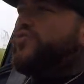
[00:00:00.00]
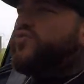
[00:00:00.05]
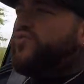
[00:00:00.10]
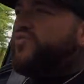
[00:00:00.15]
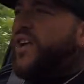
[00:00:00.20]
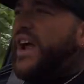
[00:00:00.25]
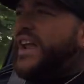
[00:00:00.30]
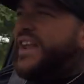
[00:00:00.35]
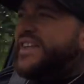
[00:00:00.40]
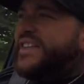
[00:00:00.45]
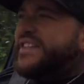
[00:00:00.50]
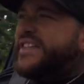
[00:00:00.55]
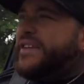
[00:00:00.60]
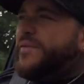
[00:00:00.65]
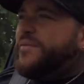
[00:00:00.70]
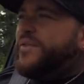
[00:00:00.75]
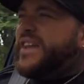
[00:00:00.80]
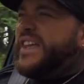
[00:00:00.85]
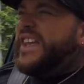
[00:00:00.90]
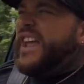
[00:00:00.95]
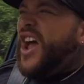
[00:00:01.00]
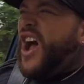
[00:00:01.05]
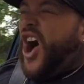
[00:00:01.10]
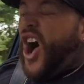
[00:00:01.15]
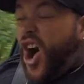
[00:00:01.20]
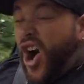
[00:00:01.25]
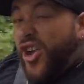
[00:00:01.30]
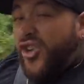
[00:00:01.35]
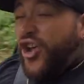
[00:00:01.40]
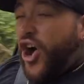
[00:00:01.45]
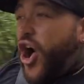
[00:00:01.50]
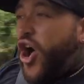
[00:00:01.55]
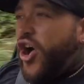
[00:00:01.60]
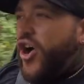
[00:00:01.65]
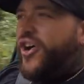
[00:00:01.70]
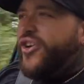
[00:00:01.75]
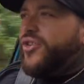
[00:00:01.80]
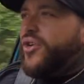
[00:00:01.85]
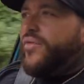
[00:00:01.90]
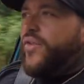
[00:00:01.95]
relatively
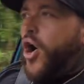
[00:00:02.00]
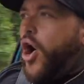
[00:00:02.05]
unheard of.